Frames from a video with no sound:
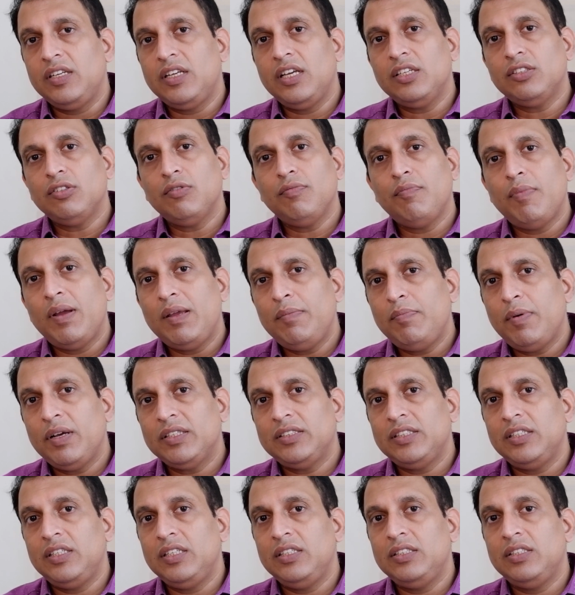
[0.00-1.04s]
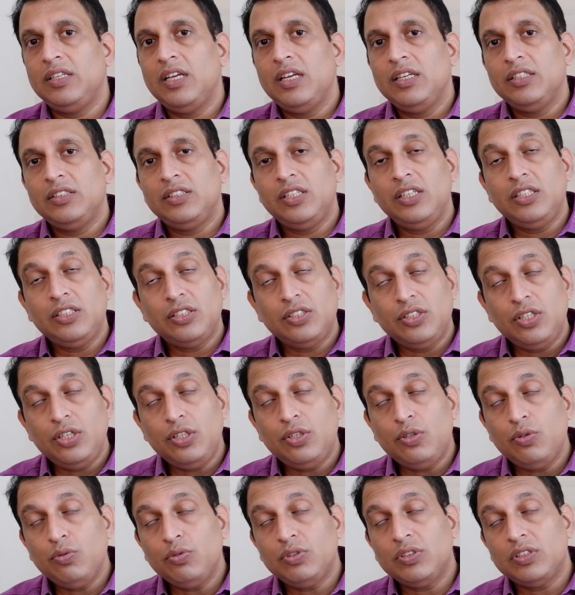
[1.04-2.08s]
In case of bypass, it is
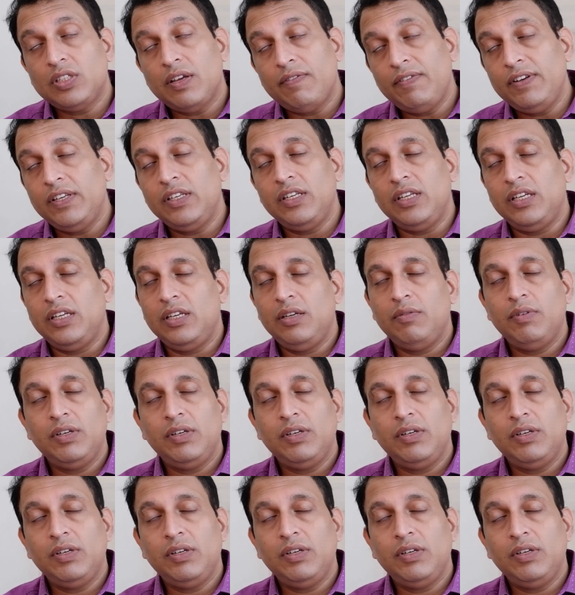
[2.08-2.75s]
60 to 70,